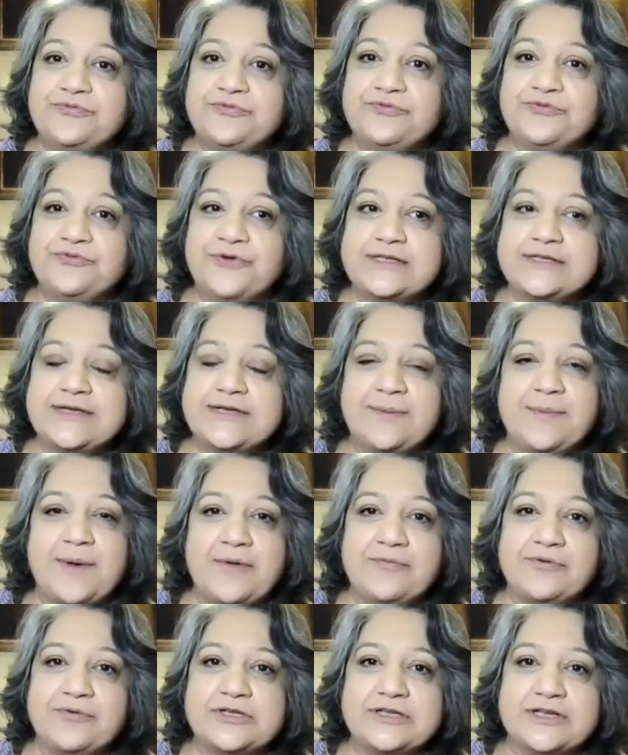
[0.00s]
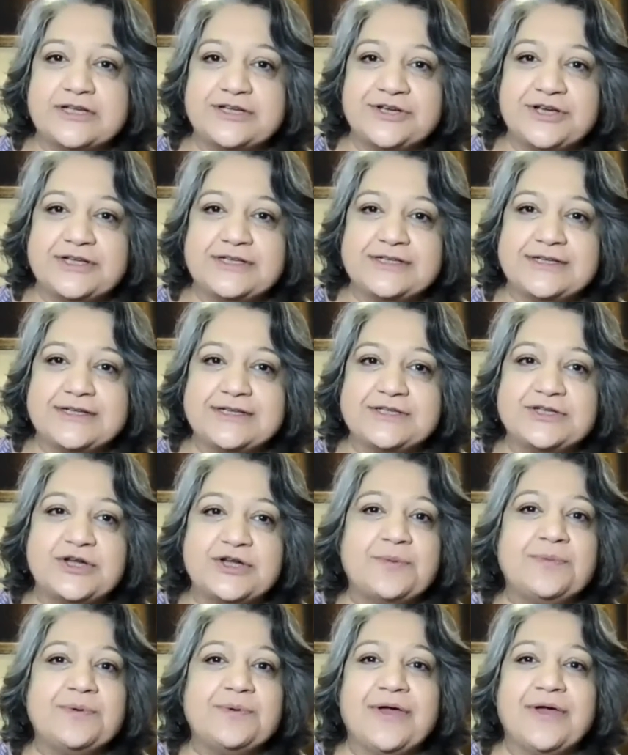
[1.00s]
first step I would suggest is
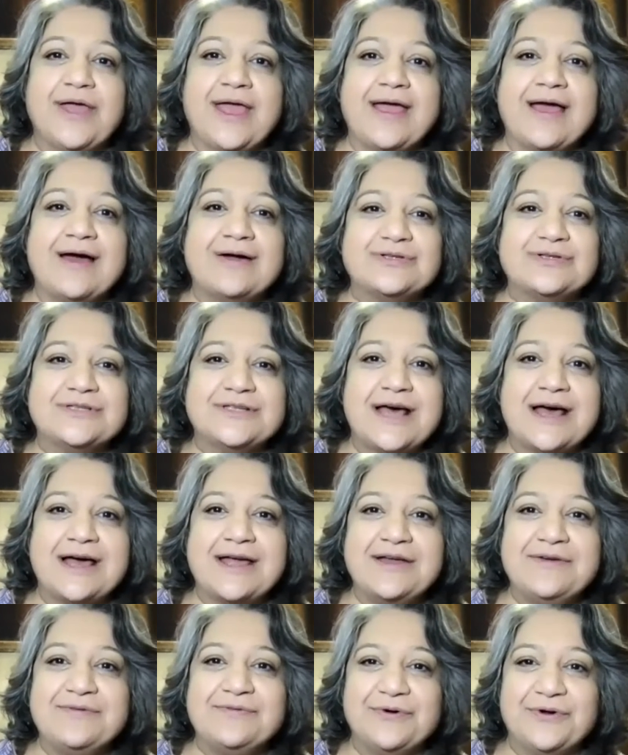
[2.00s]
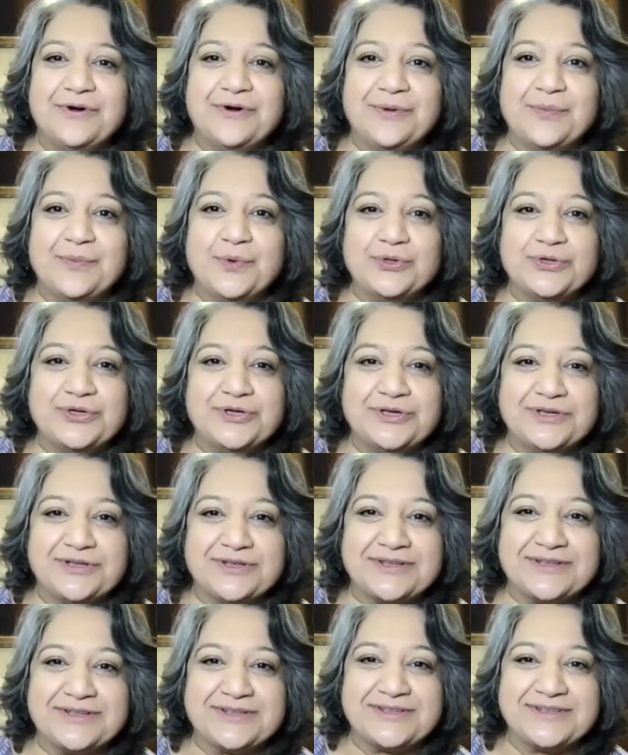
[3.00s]
stop looking outside for
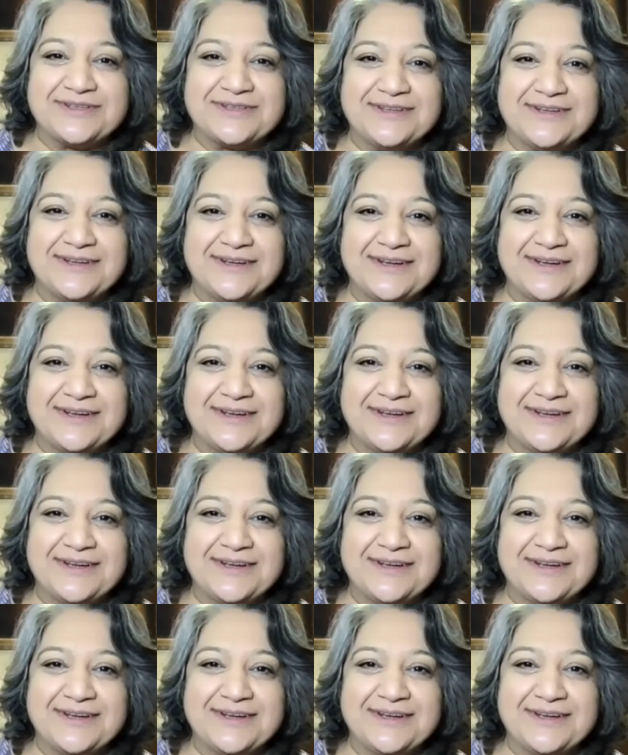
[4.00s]
emotions